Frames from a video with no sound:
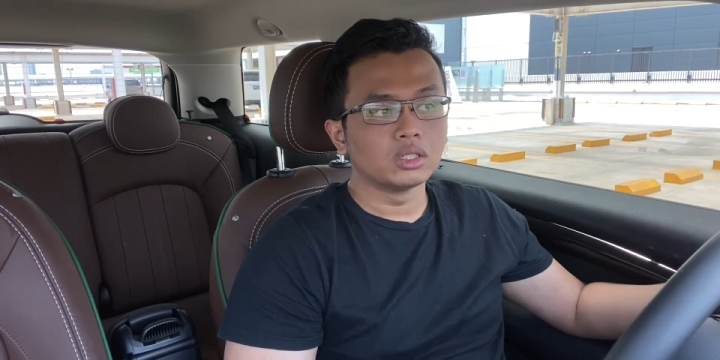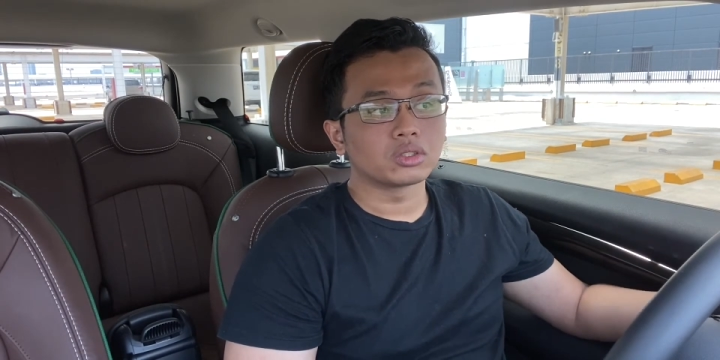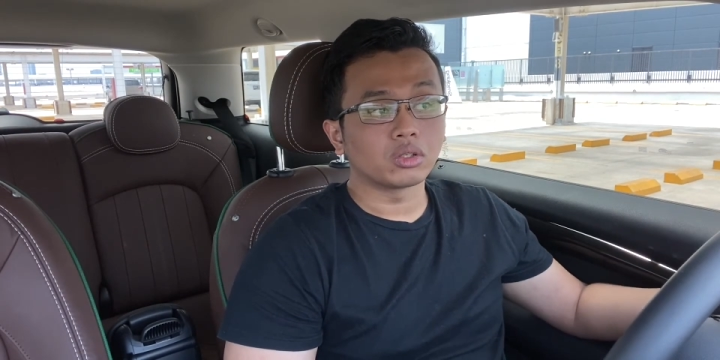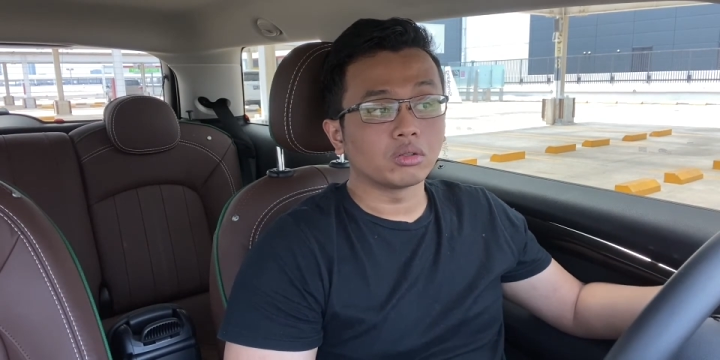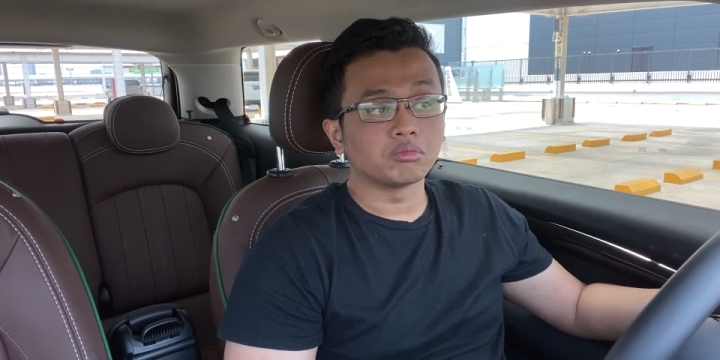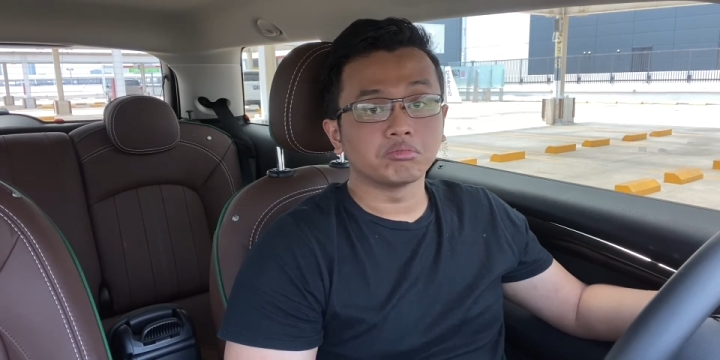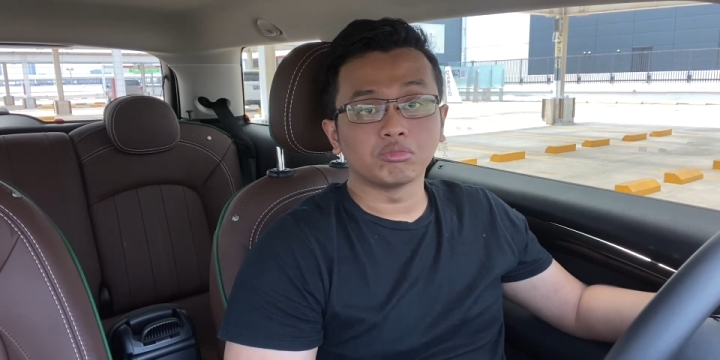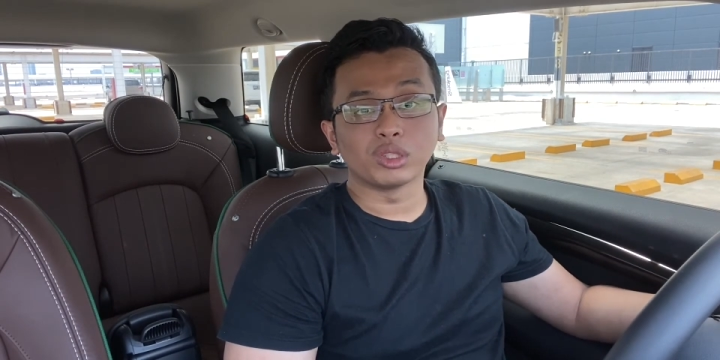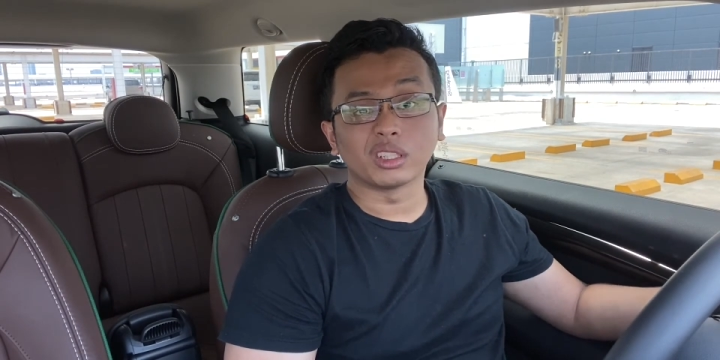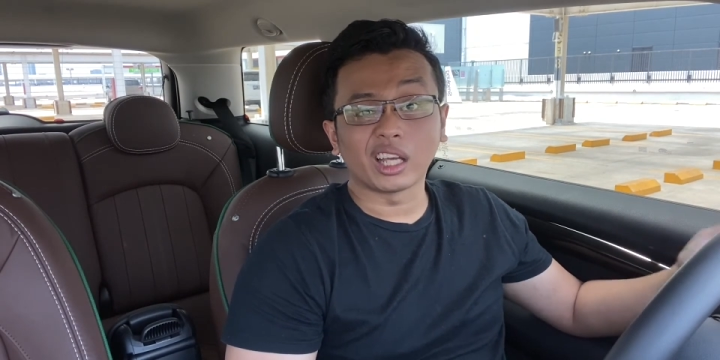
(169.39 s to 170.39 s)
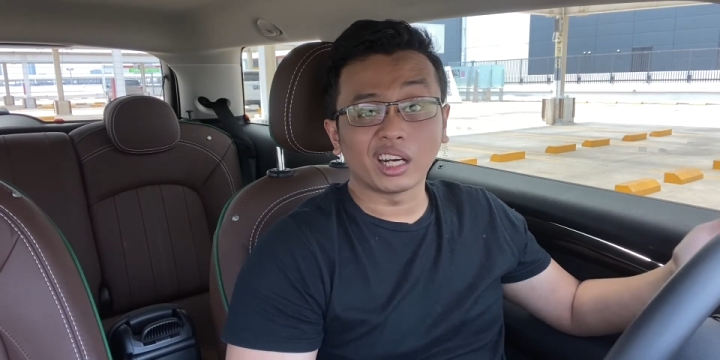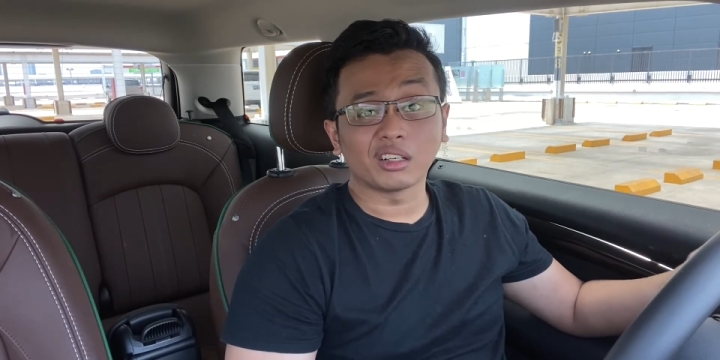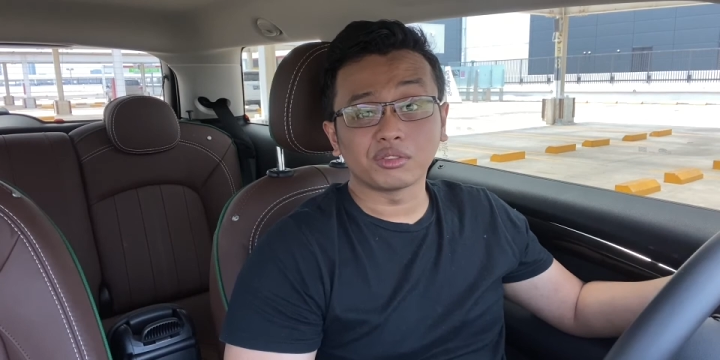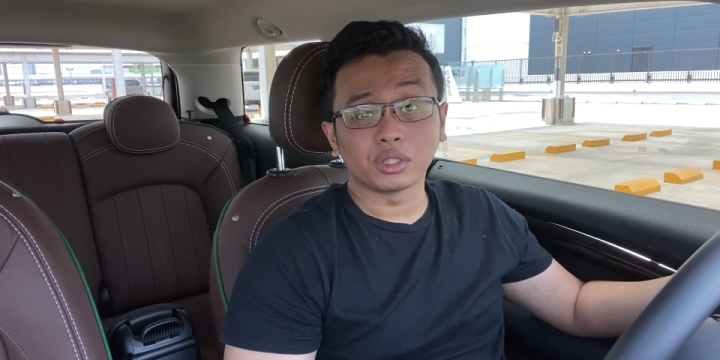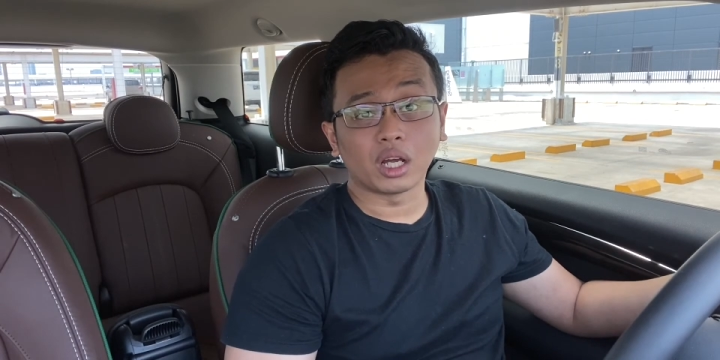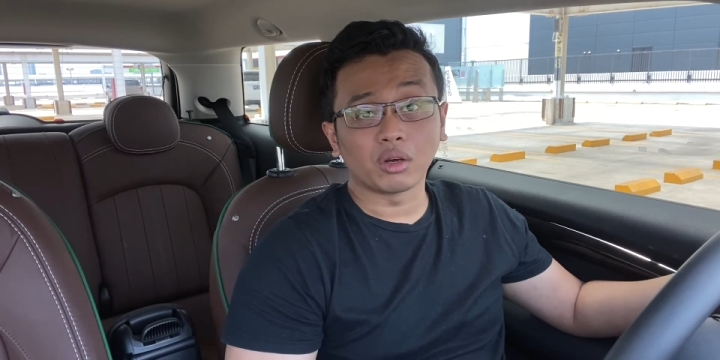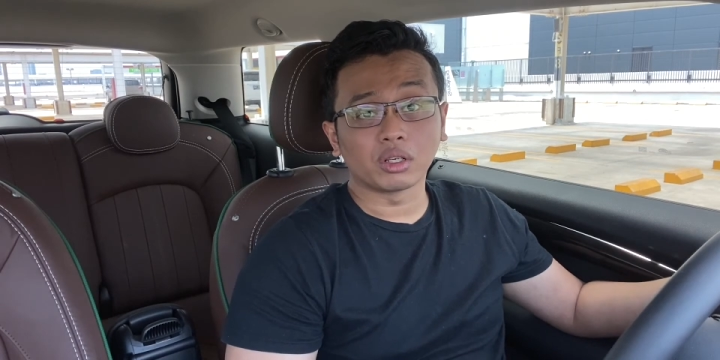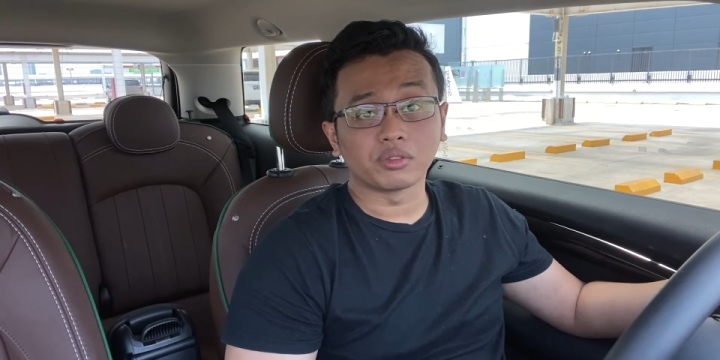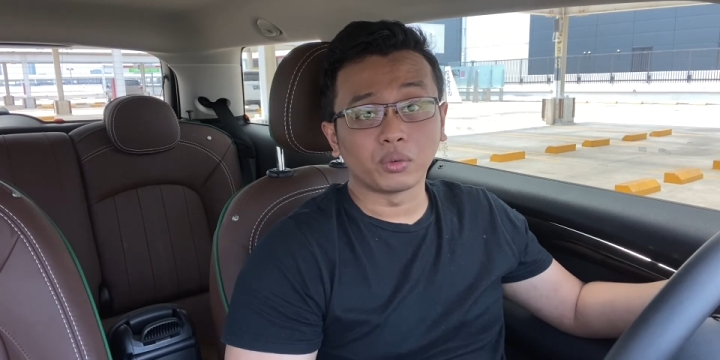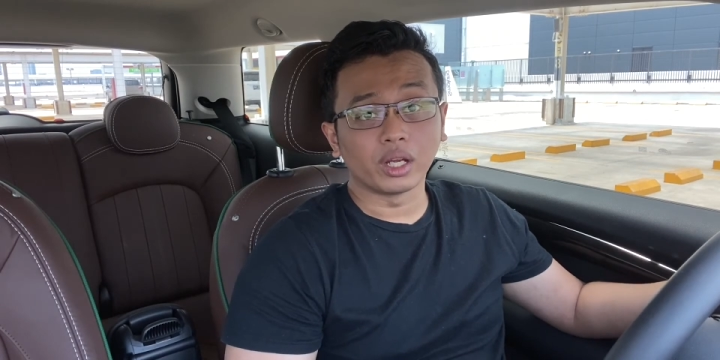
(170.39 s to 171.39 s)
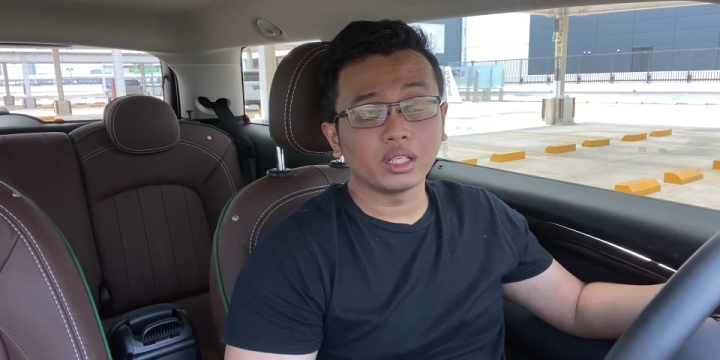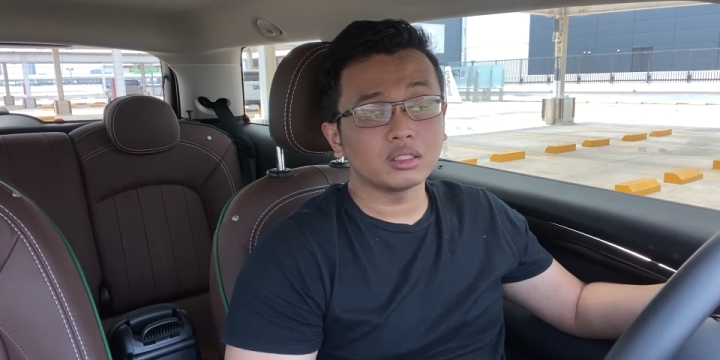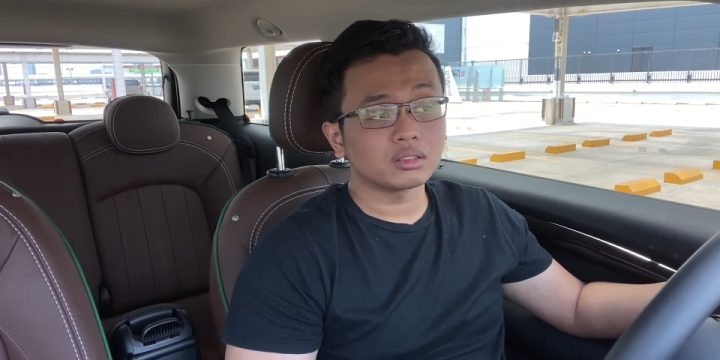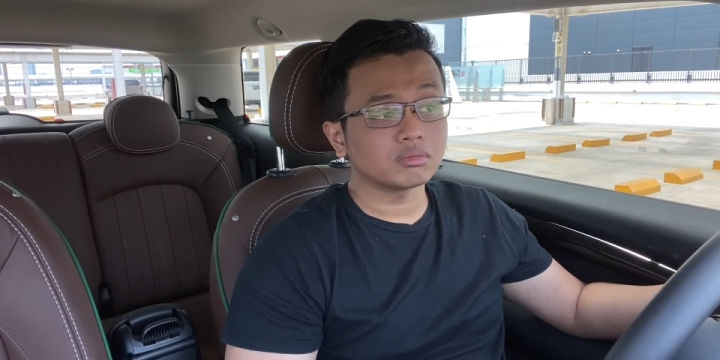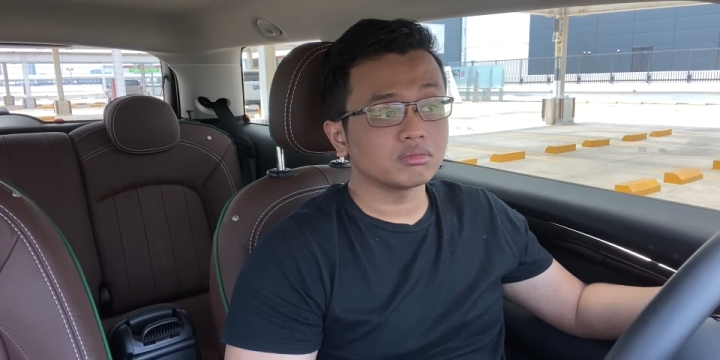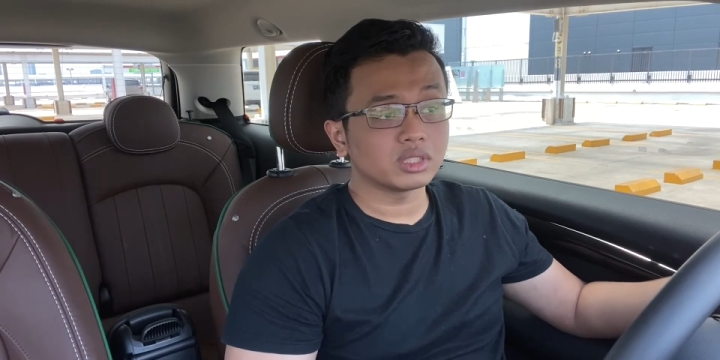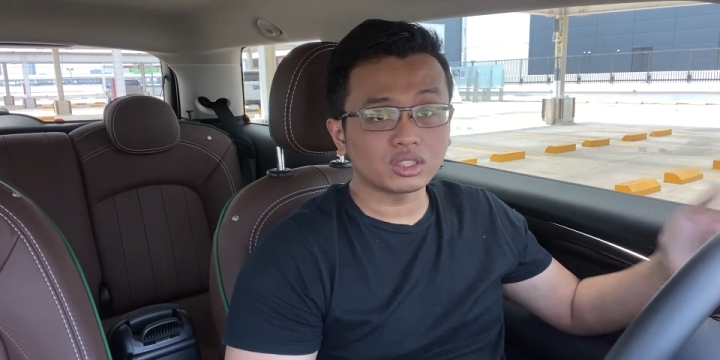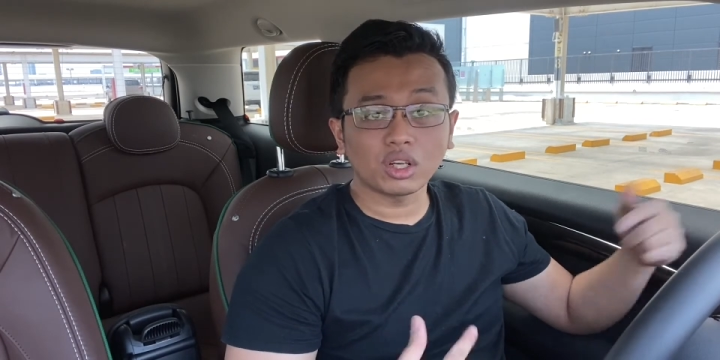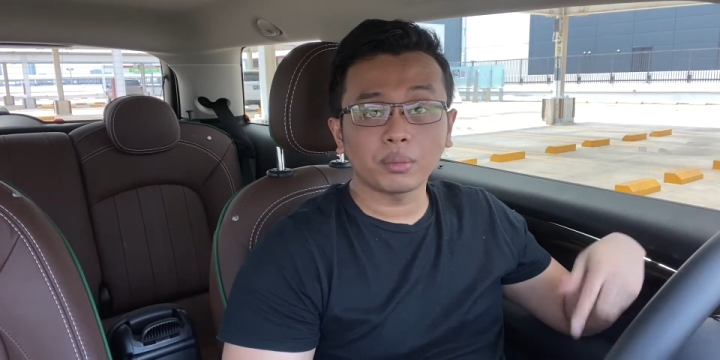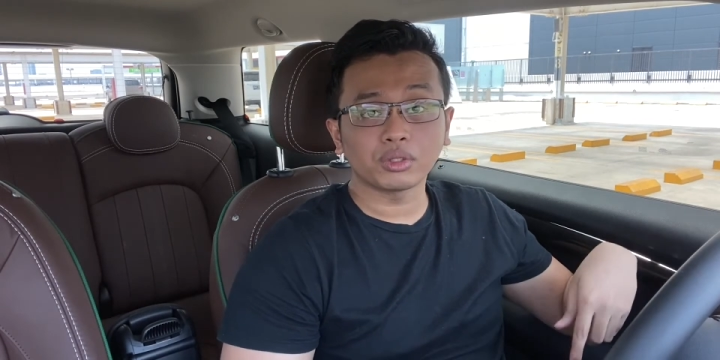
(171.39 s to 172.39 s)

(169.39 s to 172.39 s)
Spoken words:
So with that out of the way, so let's talk about the